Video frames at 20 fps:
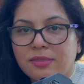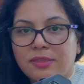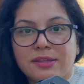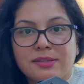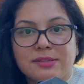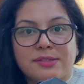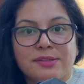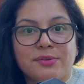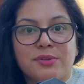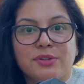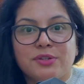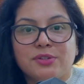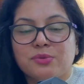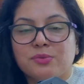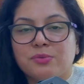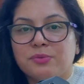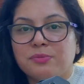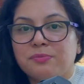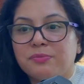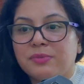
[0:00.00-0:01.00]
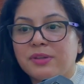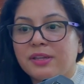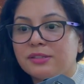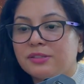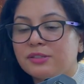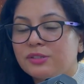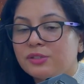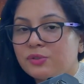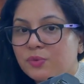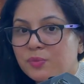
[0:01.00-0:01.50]
Things are going to
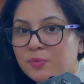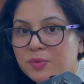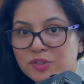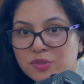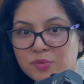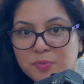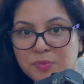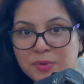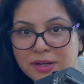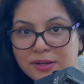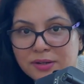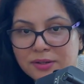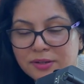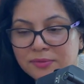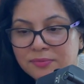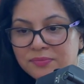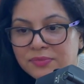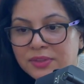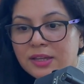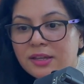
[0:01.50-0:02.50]
get so much better.